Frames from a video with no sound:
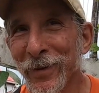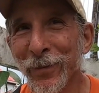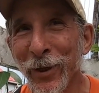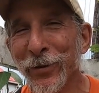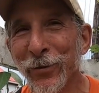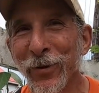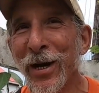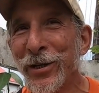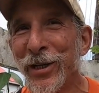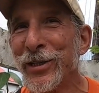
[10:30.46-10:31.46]
about the
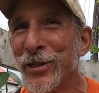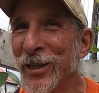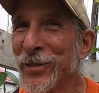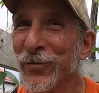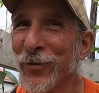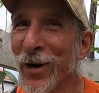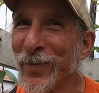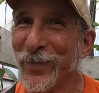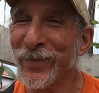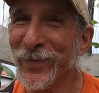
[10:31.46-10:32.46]
right distance
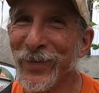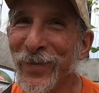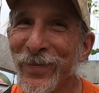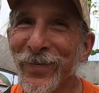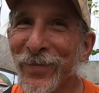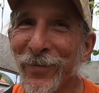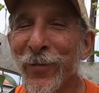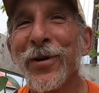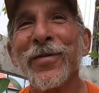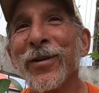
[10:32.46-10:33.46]
from
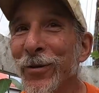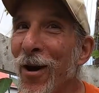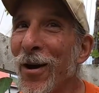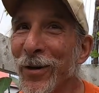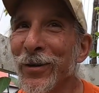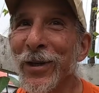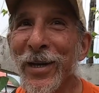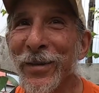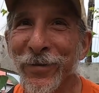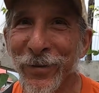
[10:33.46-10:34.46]
one of the
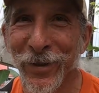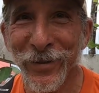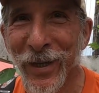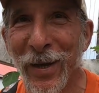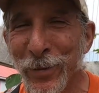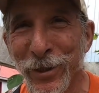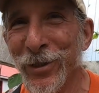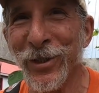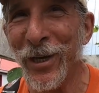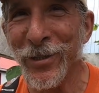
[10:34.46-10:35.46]
longer-lived types of
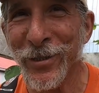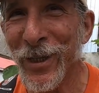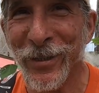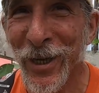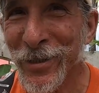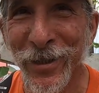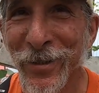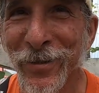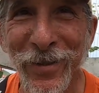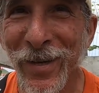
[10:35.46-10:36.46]
suns that doesn't
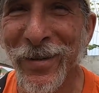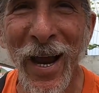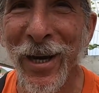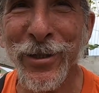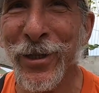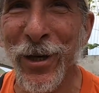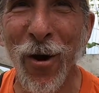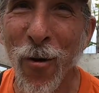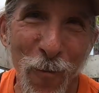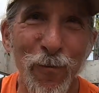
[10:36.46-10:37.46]
actually
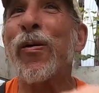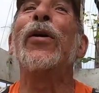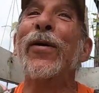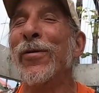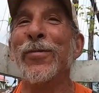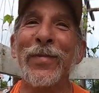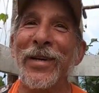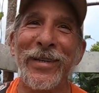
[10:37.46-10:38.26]
go boom